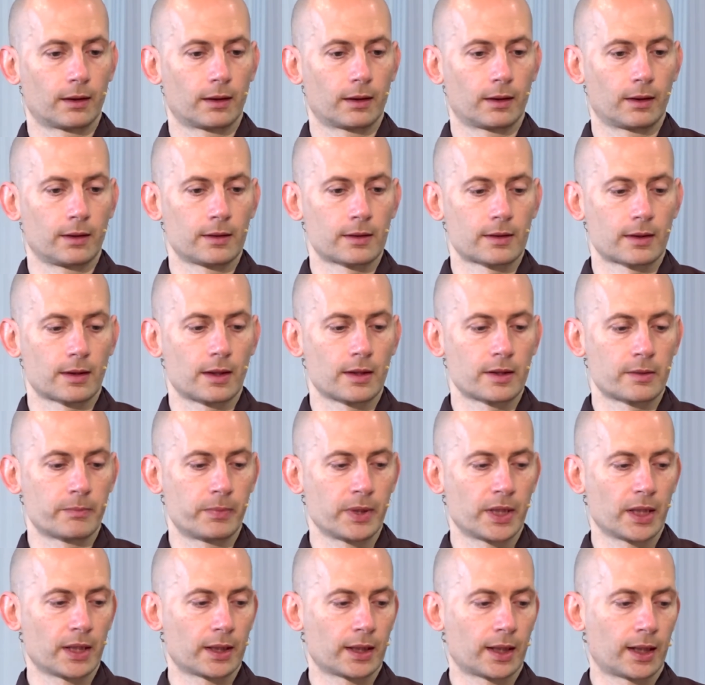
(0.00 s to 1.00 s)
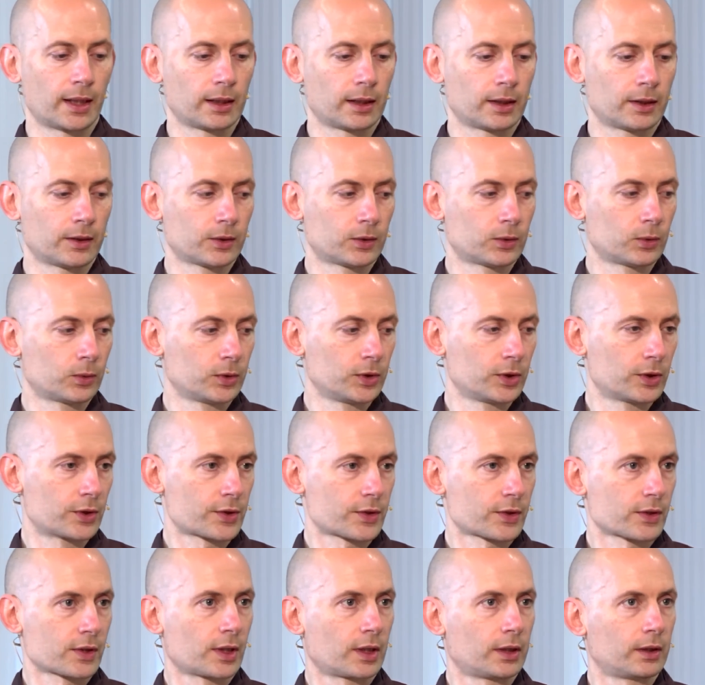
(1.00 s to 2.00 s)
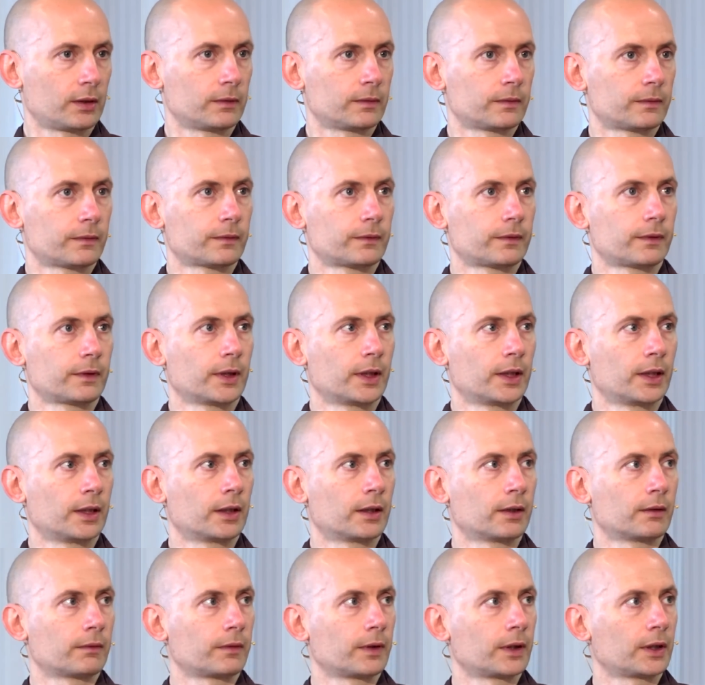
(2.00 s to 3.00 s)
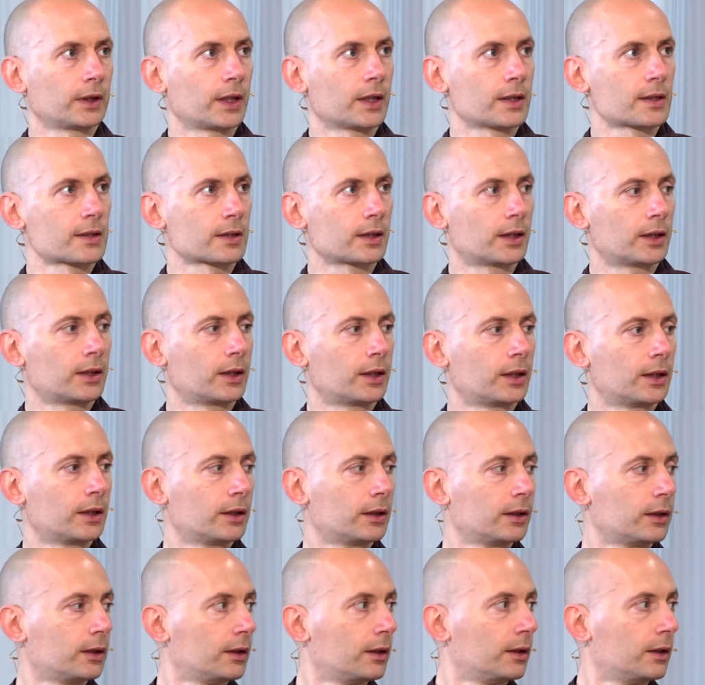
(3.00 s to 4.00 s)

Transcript: It says, be an island to yourself. And I feel that's our,